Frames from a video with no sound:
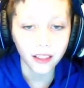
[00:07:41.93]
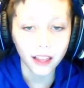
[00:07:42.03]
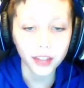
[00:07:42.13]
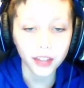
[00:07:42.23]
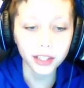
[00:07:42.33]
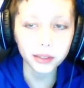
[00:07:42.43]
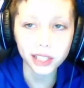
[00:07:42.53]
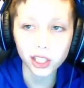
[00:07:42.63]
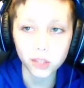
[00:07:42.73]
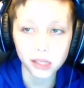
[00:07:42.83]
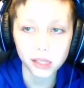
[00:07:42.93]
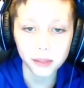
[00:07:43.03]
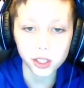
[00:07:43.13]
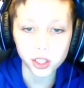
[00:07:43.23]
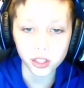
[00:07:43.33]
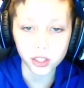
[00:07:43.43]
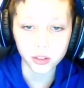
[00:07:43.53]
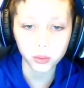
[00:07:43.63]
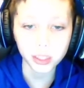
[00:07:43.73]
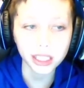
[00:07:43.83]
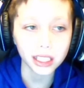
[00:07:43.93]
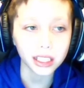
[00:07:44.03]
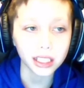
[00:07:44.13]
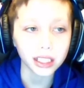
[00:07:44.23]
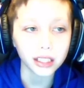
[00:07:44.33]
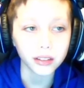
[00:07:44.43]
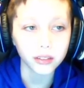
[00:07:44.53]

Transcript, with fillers: I think one heals me, I'm not sure. Wee.